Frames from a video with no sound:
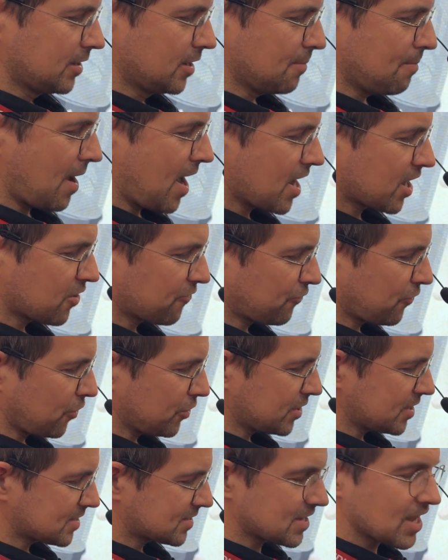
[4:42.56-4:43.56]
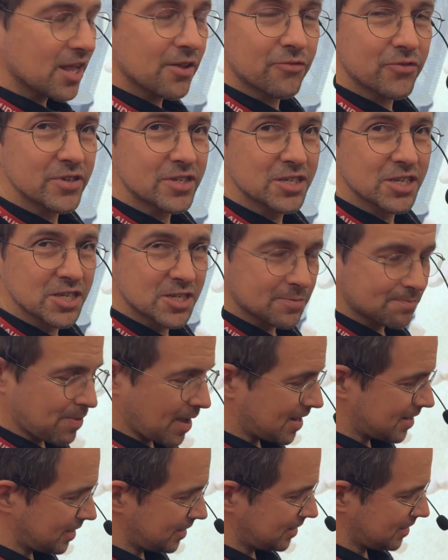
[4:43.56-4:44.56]
The microphone itself is
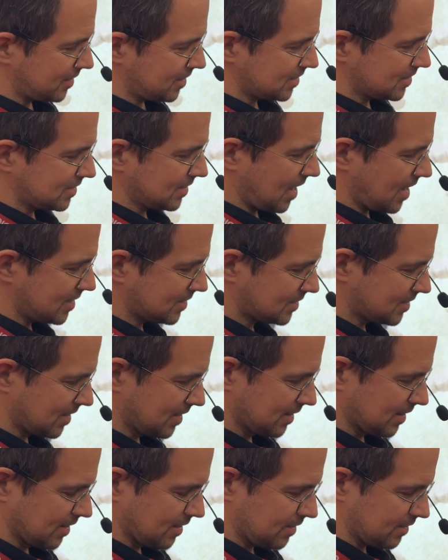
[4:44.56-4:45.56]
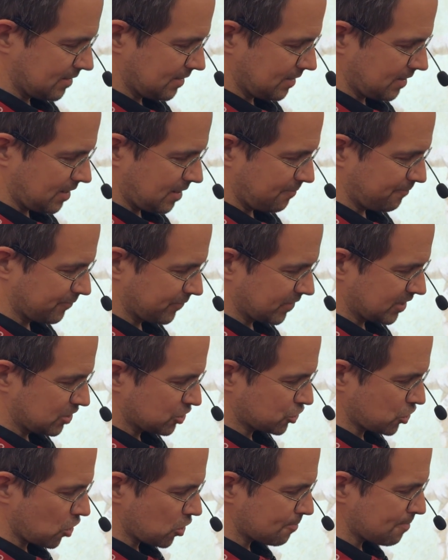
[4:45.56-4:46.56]
suspended in this nice little
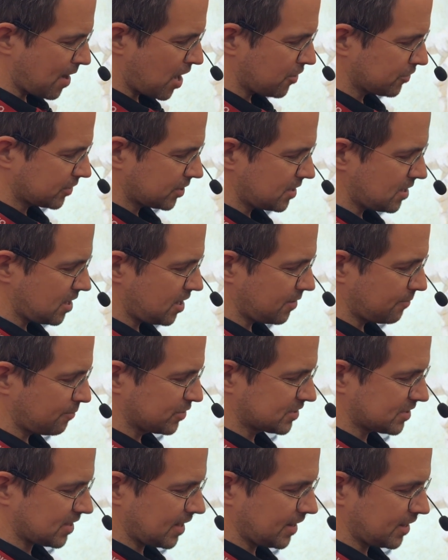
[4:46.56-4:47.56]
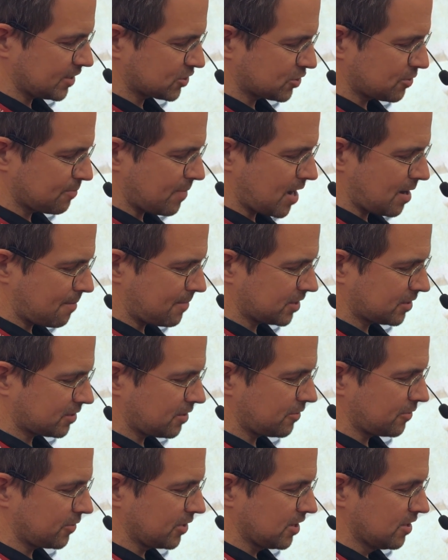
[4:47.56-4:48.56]
shock mount here with elastomer
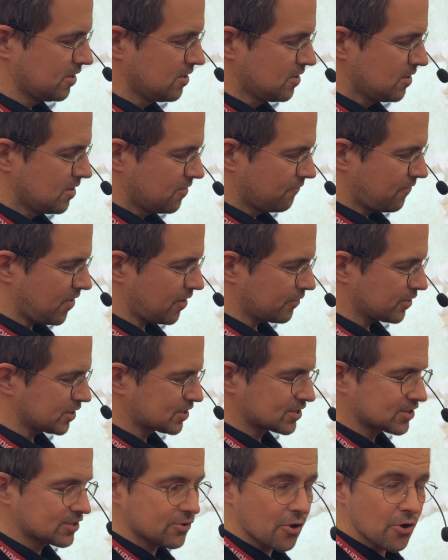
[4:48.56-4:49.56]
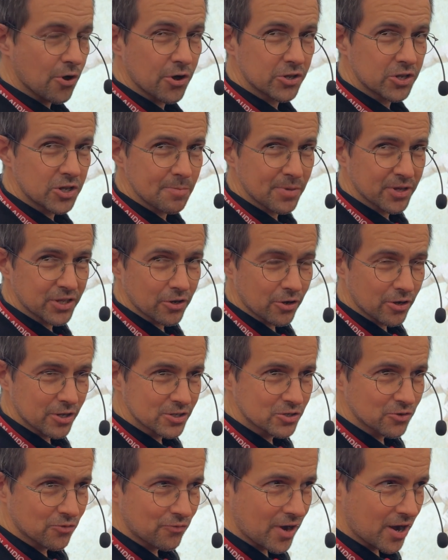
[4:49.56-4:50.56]
material, very sturdy but
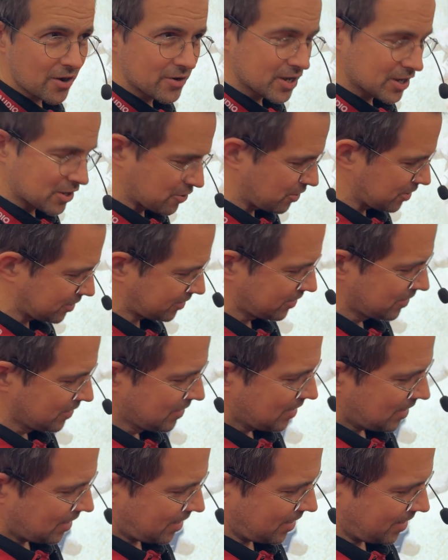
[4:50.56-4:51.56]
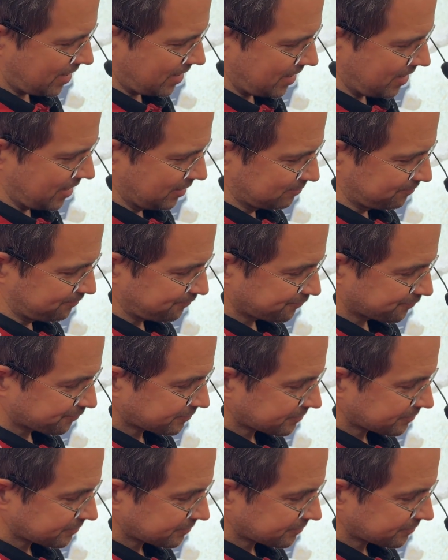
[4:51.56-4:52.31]
also very good in